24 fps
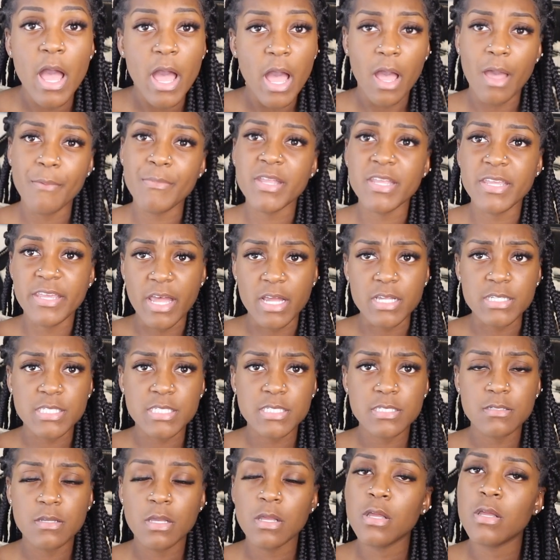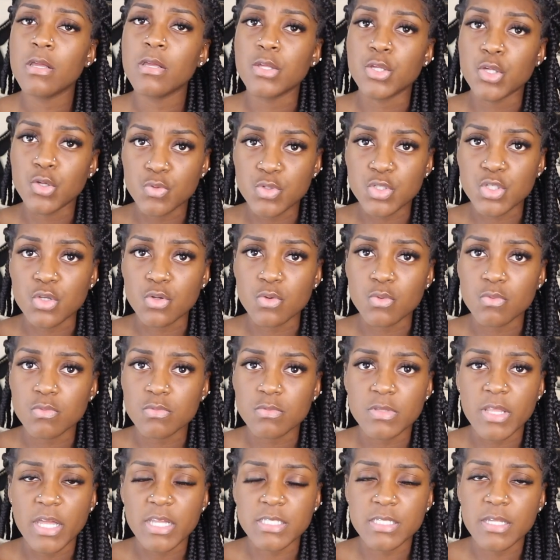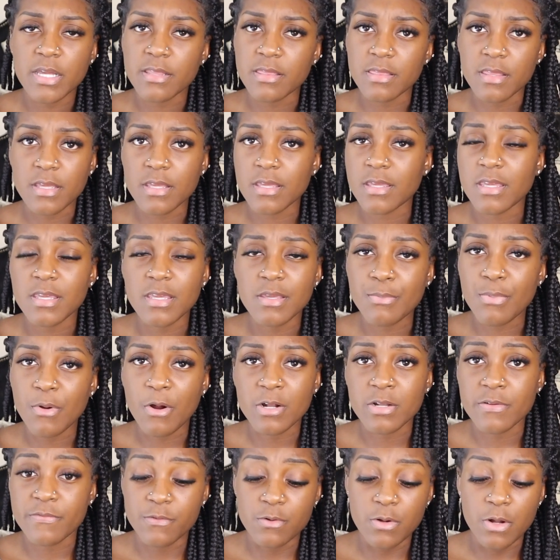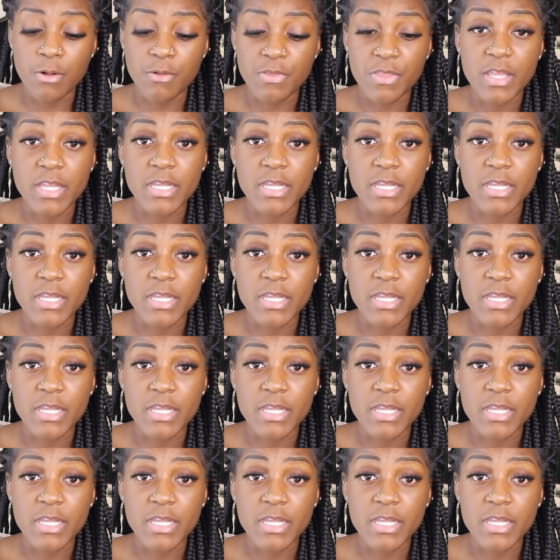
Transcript: I mean, yes, you do. That's like the key part of growth,